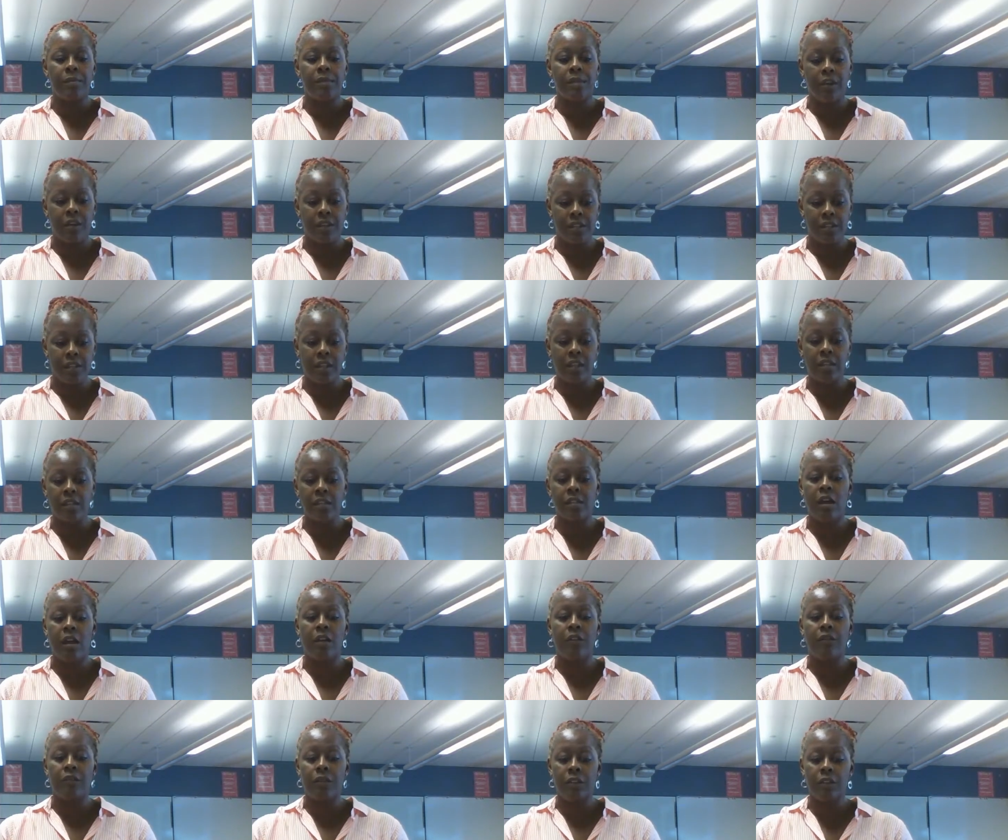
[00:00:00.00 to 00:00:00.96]
Sing a
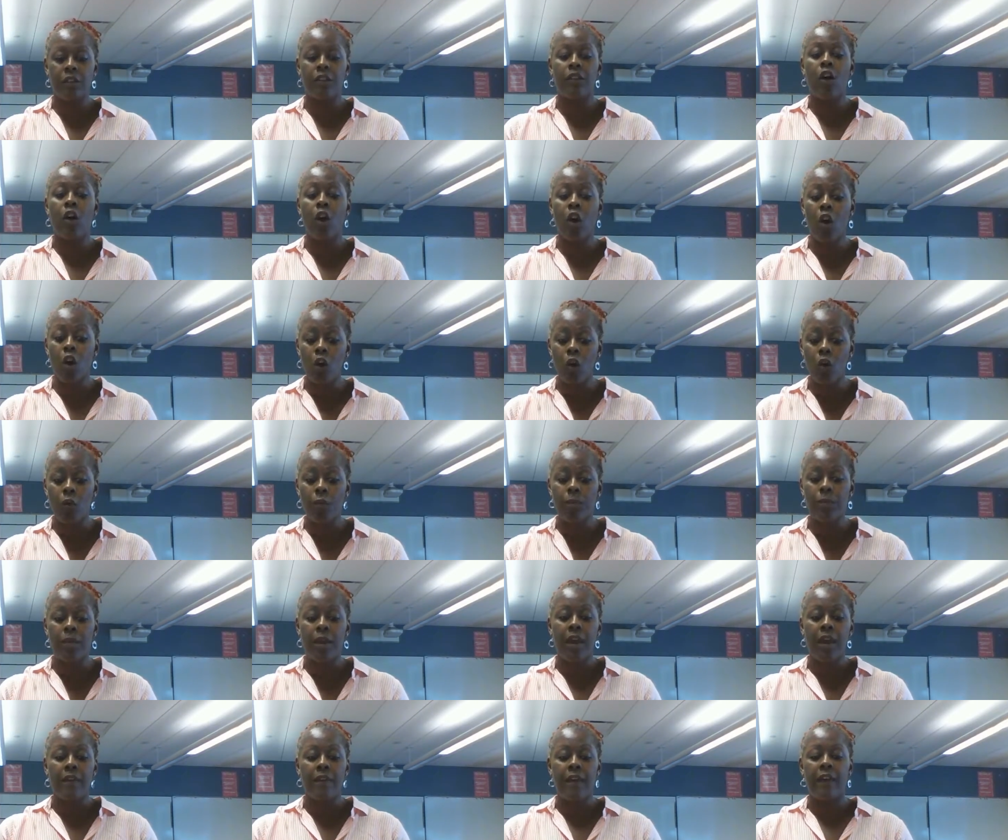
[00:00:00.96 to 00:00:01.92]
song full of the hope
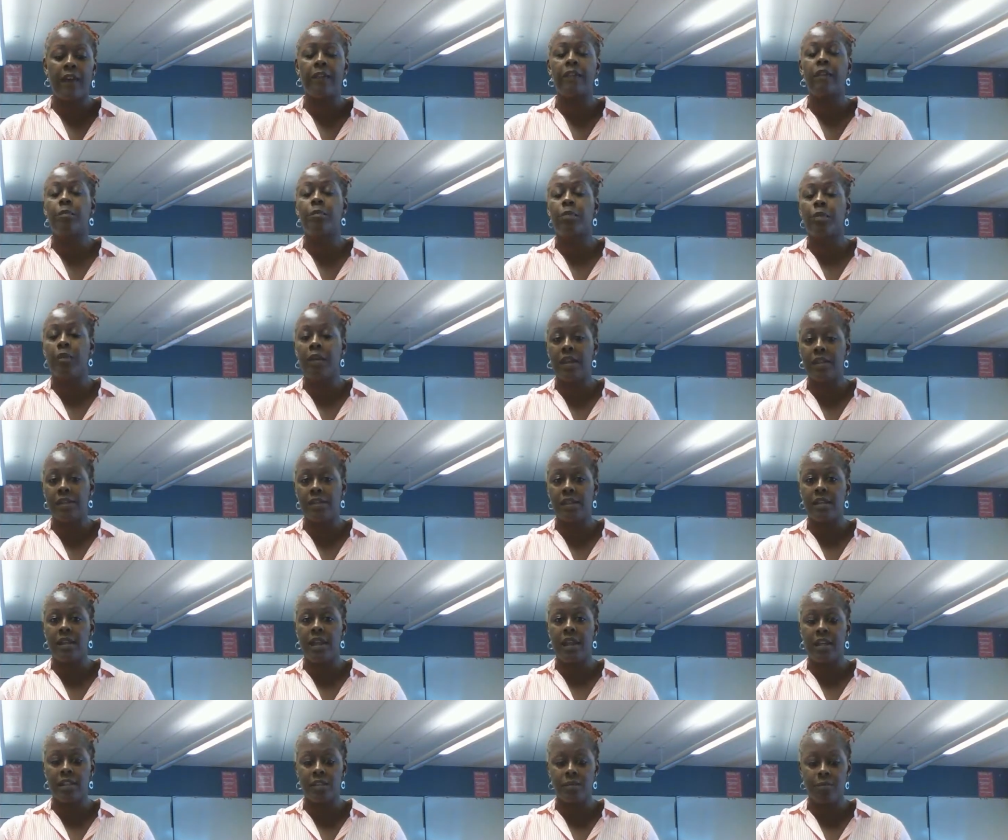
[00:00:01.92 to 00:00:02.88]
that the present
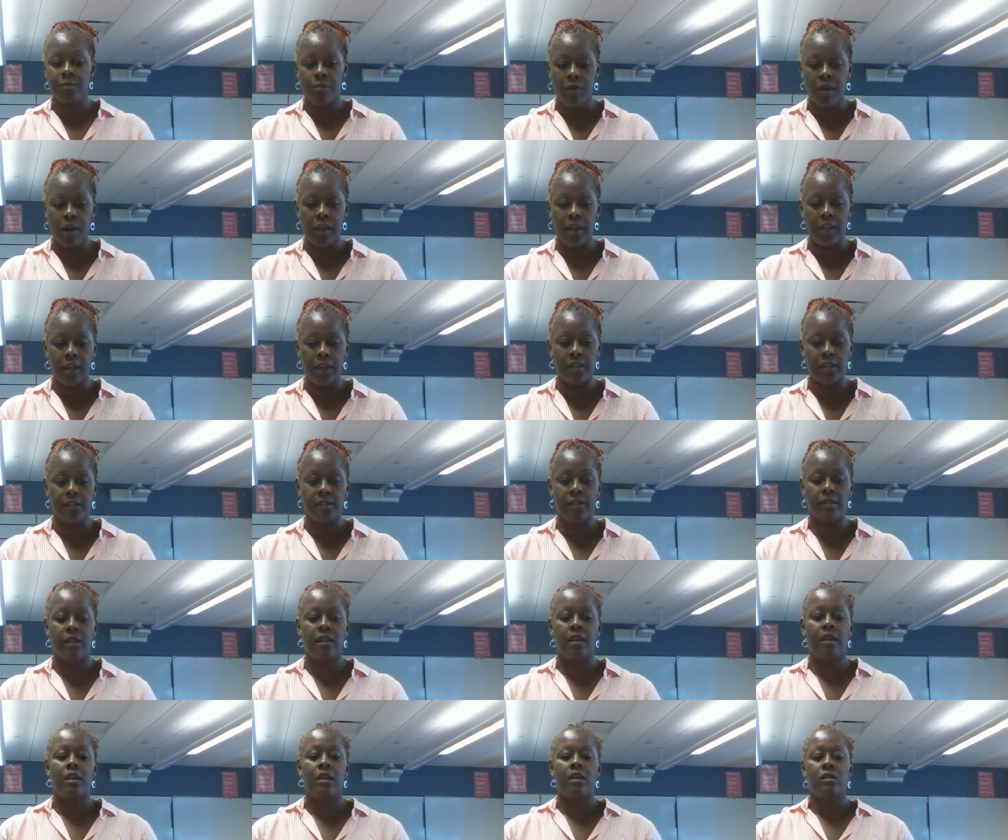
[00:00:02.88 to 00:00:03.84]
has brought us.
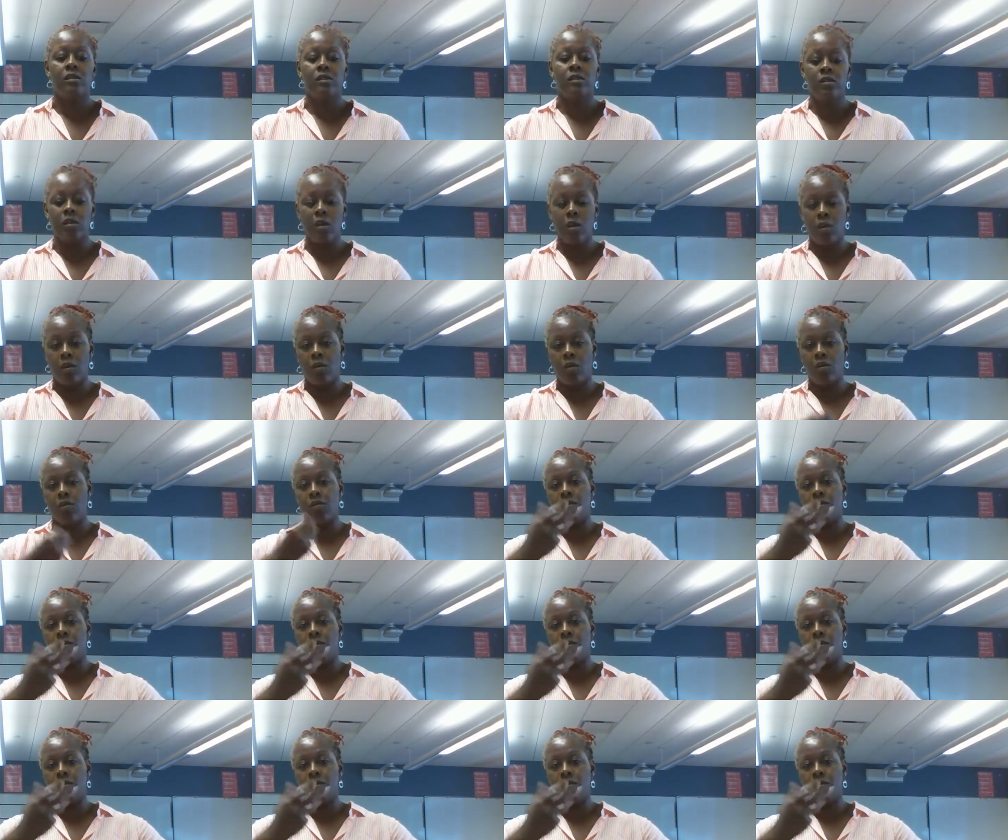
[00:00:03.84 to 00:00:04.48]
So,